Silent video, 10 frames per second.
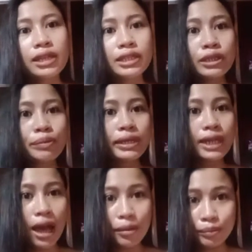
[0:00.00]
To
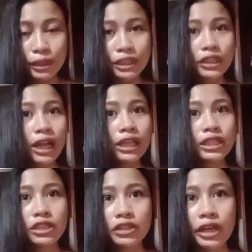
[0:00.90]
become media
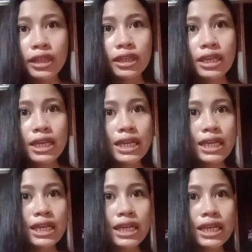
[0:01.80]
literate,
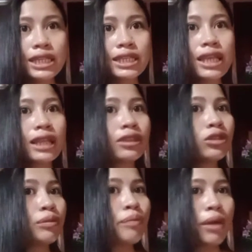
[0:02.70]
it's not
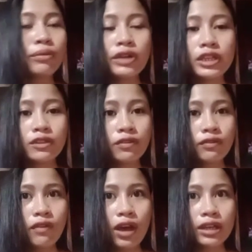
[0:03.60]
to memorize
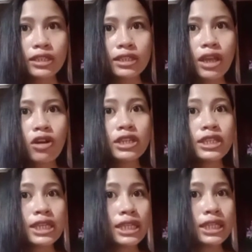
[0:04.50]
facts or
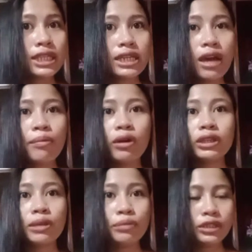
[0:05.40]
statistics about
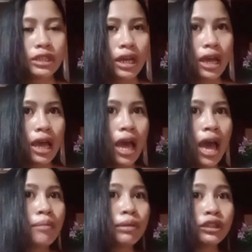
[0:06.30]
the media,
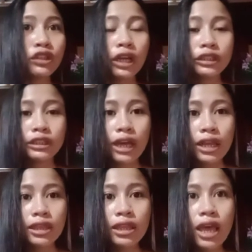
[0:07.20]
but rather
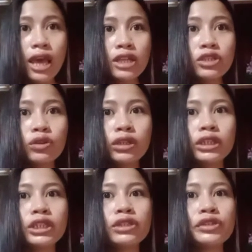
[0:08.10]
than to
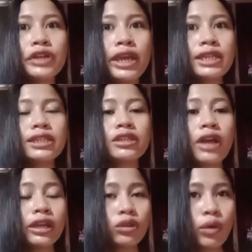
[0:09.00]
learn to raise the
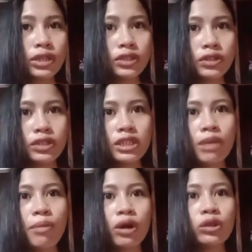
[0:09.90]
right questions
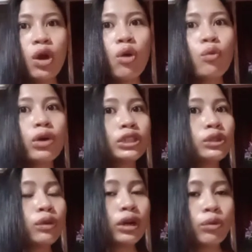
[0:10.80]
about what
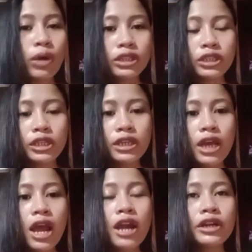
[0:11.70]
you are watching,
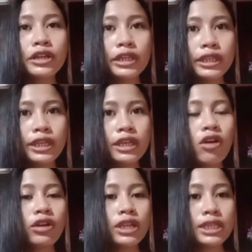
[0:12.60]
reading,
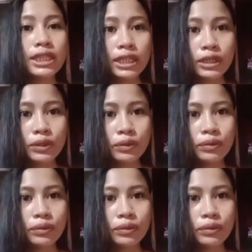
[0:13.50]
or listening to.